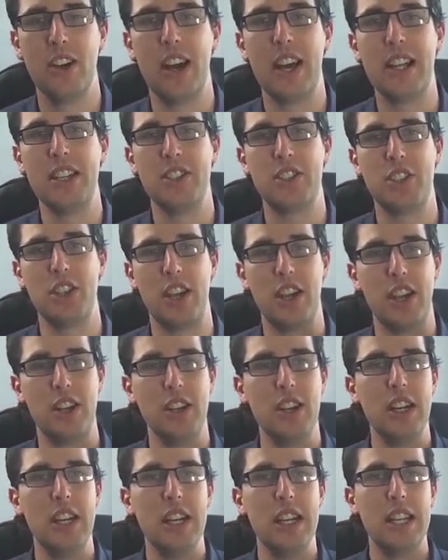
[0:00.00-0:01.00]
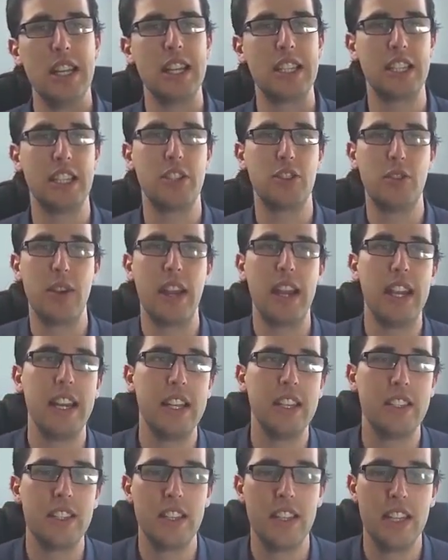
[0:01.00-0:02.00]
All right, so let's get straight
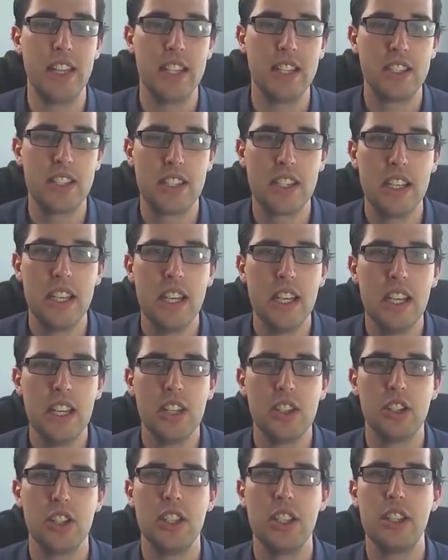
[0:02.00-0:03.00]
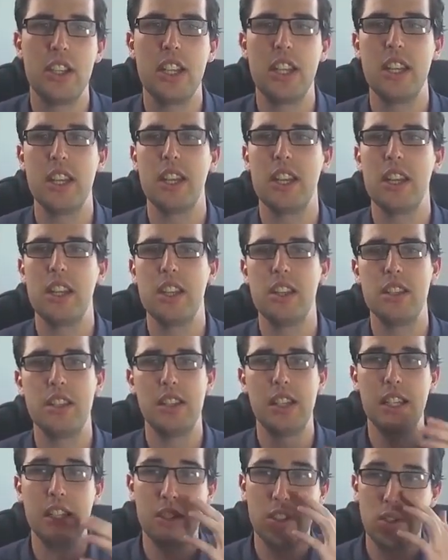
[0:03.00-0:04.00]
into this. So this here,
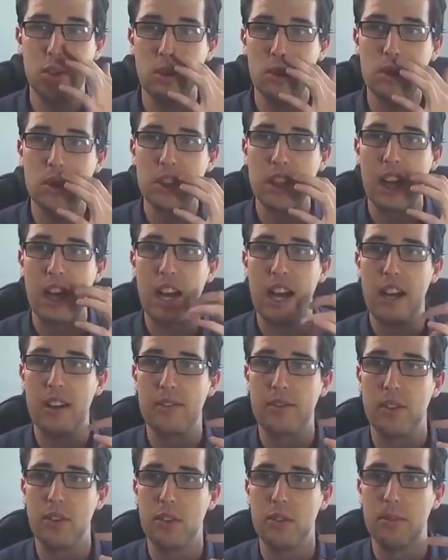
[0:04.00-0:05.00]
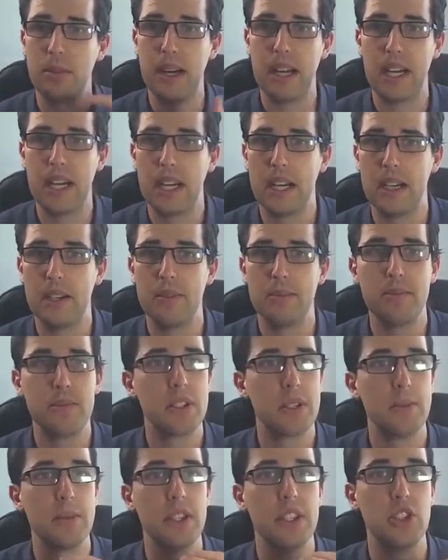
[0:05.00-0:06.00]
these stores are from
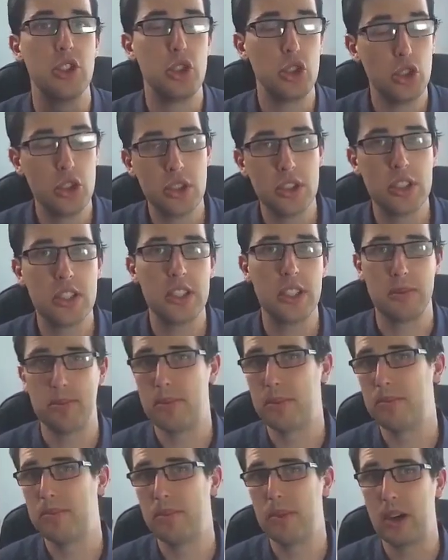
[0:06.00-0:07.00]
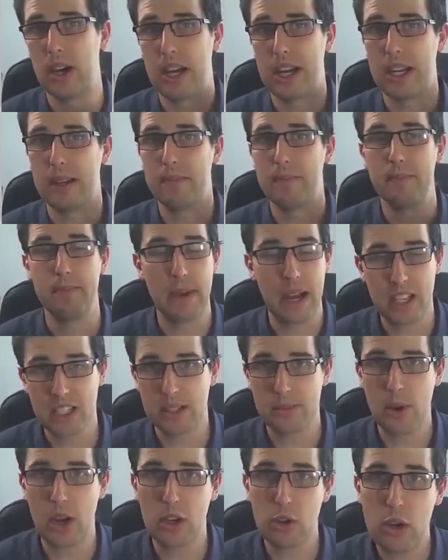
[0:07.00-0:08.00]
some of the students in my
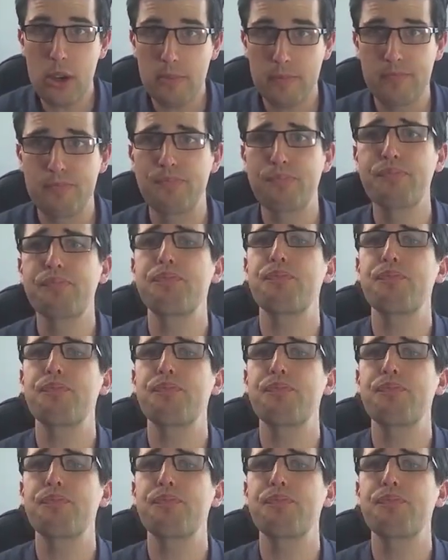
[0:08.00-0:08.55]
mastermind group.